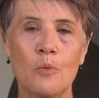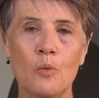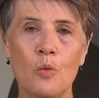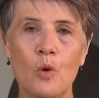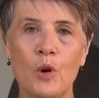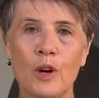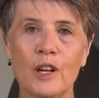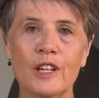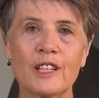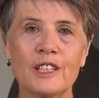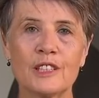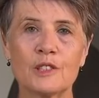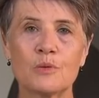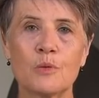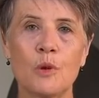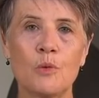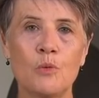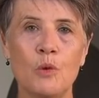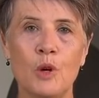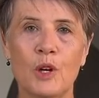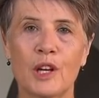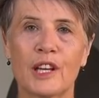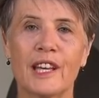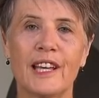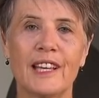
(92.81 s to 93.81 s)
workers were
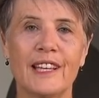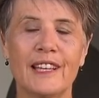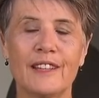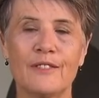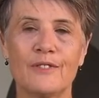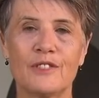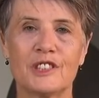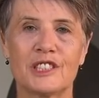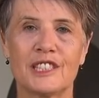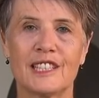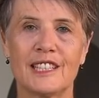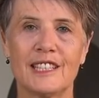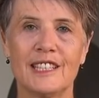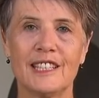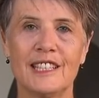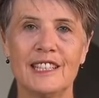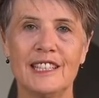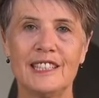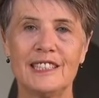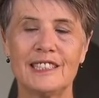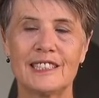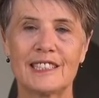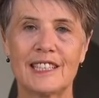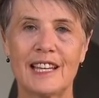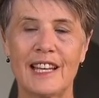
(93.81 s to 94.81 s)
working in
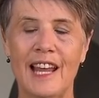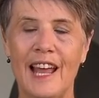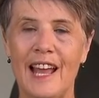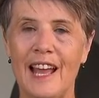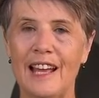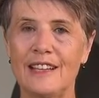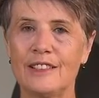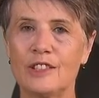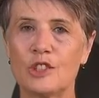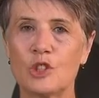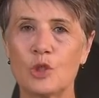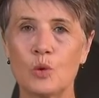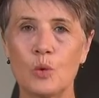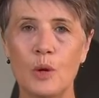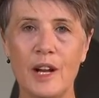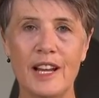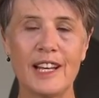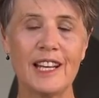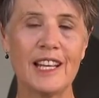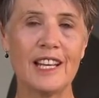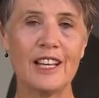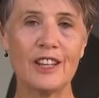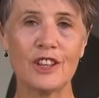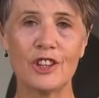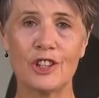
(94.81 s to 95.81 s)
facilities that had
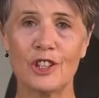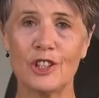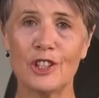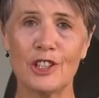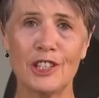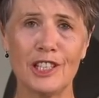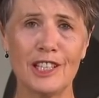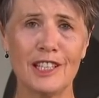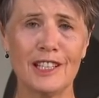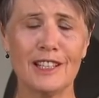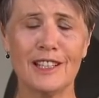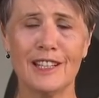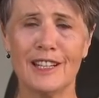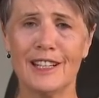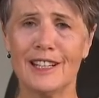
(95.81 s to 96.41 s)
20, 30,